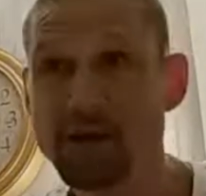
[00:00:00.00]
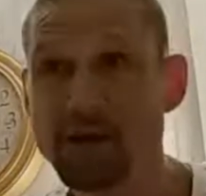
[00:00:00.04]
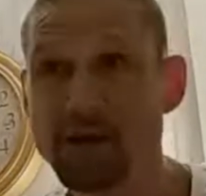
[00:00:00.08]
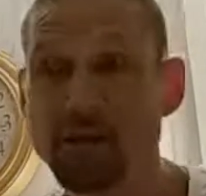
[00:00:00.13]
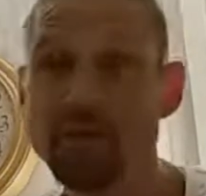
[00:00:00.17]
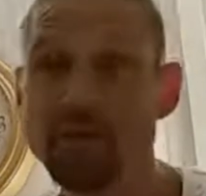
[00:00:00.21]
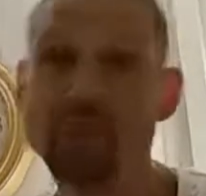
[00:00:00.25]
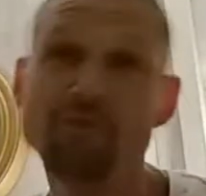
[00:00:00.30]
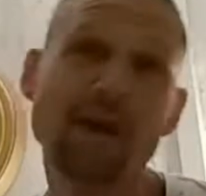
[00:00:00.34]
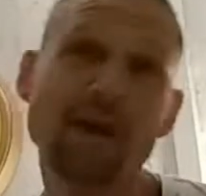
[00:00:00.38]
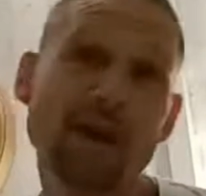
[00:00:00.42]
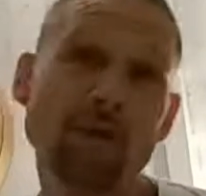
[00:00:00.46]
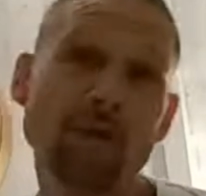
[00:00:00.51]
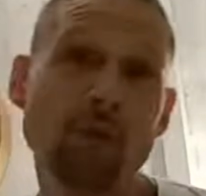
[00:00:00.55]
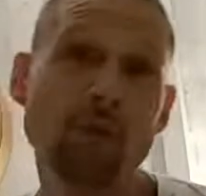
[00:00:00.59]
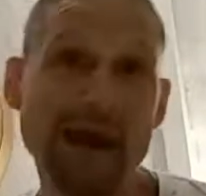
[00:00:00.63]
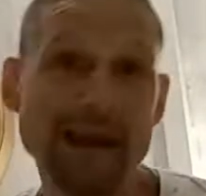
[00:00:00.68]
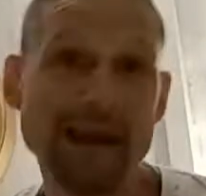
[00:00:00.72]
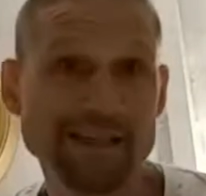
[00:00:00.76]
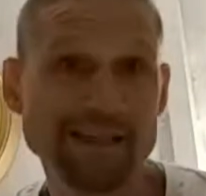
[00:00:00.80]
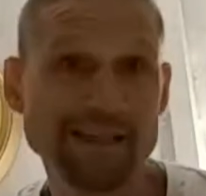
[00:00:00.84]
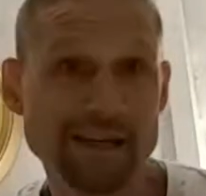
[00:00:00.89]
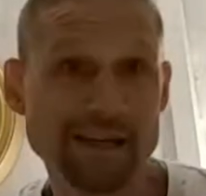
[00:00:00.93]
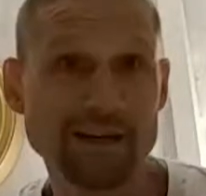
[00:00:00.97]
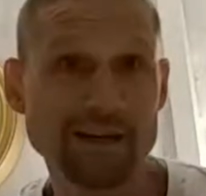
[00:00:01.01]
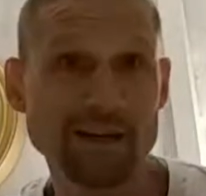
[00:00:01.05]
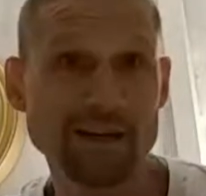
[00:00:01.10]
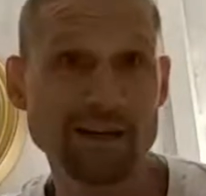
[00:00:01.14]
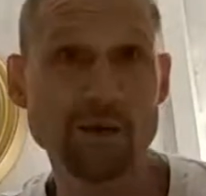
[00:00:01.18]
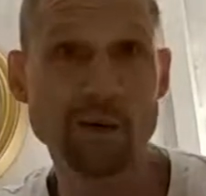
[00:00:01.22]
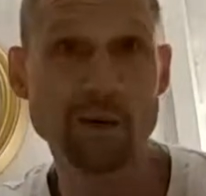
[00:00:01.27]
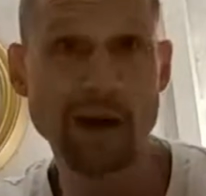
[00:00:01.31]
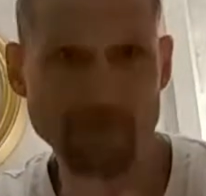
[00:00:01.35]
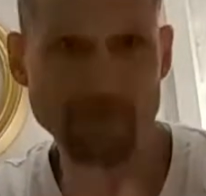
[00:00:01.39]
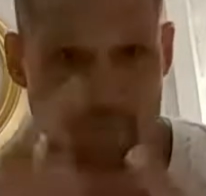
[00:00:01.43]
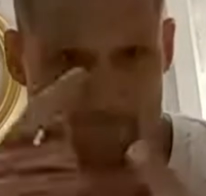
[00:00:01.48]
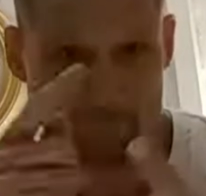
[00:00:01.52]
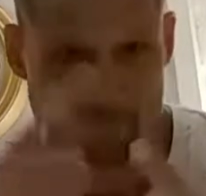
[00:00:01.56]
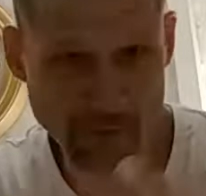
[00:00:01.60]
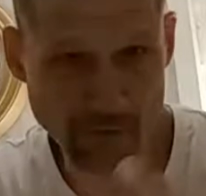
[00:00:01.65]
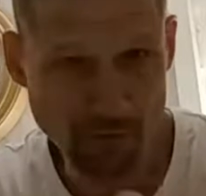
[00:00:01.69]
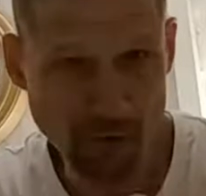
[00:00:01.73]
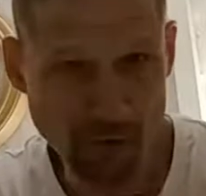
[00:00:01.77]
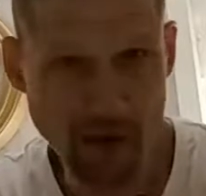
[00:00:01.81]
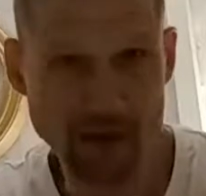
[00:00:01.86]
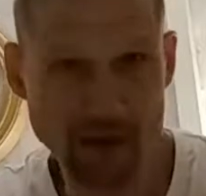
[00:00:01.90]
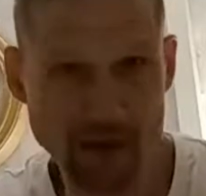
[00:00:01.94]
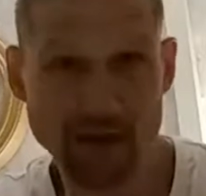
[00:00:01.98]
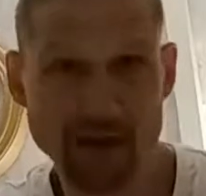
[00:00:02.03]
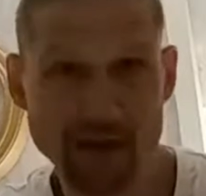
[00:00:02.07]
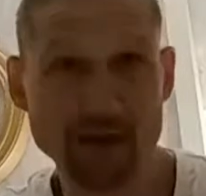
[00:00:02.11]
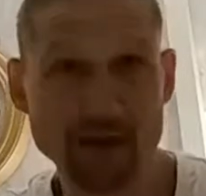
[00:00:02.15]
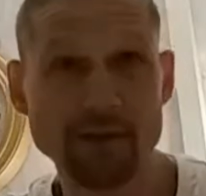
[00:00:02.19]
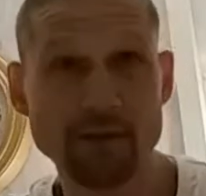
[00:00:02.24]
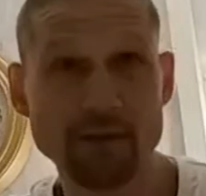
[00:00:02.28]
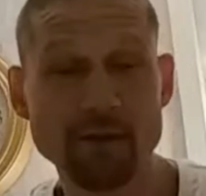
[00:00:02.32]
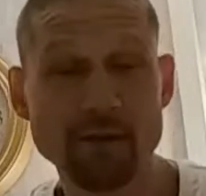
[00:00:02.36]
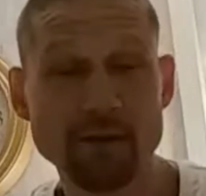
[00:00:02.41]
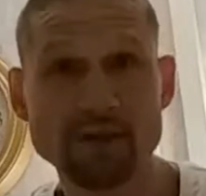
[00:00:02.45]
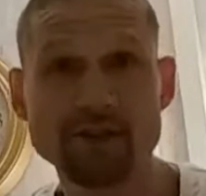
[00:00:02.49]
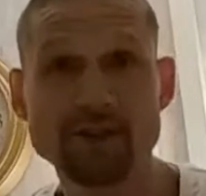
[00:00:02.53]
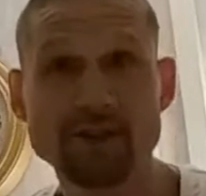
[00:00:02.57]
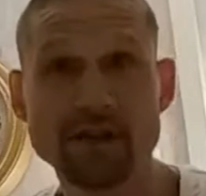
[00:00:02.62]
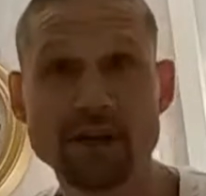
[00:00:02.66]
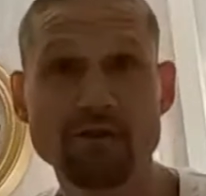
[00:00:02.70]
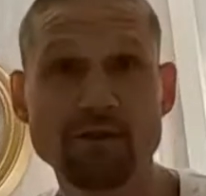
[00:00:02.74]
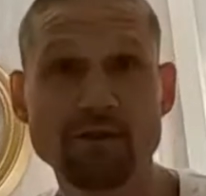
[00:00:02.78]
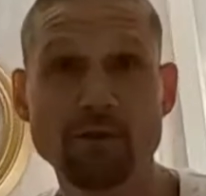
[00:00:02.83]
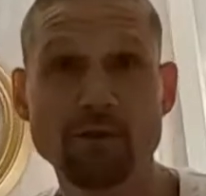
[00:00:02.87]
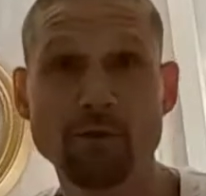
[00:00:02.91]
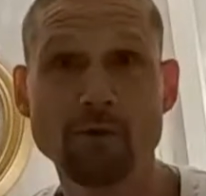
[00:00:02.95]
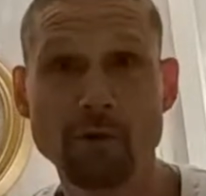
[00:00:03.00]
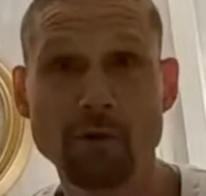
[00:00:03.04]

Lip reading: we've then waited, you haven't provided the material